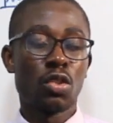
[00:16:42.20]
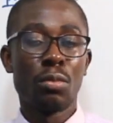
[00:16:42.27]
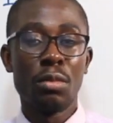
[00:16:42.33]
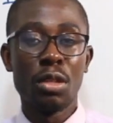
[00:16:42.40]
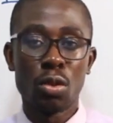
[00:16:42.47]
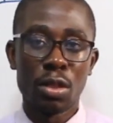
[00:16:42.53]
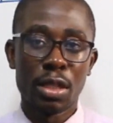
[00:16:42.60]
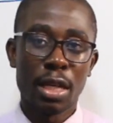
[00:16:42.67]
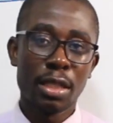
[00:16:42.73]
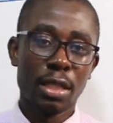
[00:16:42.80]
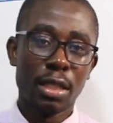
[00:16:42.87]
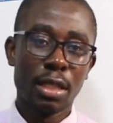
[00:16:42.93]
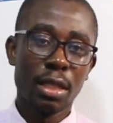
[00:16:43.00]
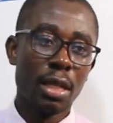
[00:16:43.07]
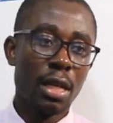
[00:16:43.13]
we'll be
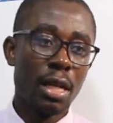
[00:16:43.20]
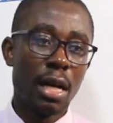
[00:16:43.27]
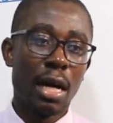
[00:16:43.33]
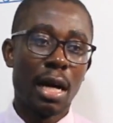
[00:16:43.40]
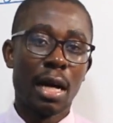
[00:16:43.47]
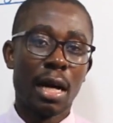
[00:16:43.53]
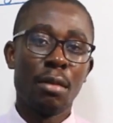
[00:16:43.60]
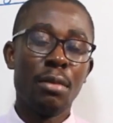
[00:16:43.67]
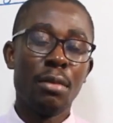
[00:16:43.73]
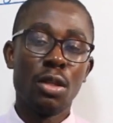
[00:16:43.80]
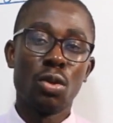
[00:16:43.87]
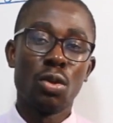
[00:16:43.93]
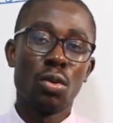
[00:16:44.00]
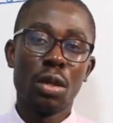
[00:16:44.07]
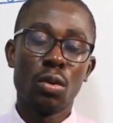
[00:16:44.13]
conducting, I'll be
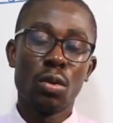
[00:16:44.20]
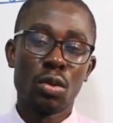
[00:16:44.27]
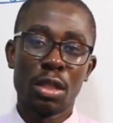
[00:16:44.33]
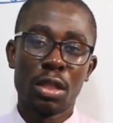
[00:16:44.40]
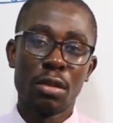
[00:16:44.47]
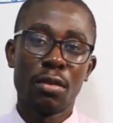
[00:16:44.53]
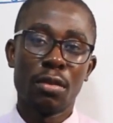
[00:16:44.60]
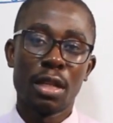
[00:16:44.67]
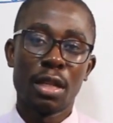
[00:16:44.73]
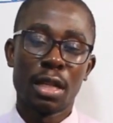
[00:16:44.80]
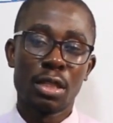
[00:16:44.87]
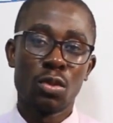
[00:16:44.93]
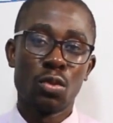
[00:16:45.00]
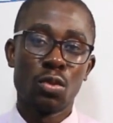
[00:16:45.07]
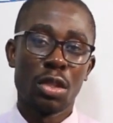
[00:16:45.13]
knowing whatever that
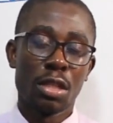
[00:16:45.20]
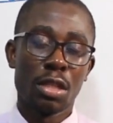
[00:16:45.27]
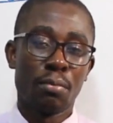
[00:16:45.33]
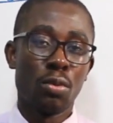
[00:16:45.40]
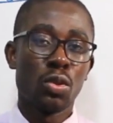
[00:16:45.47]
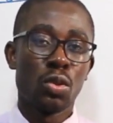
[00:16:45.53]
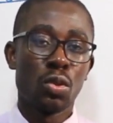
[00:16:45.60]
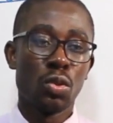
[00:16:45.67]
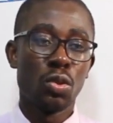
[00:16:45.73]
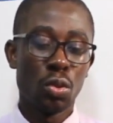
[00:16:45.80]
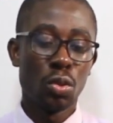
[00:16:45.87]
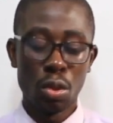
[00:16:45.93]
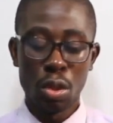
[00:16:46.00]
we are supposed to do.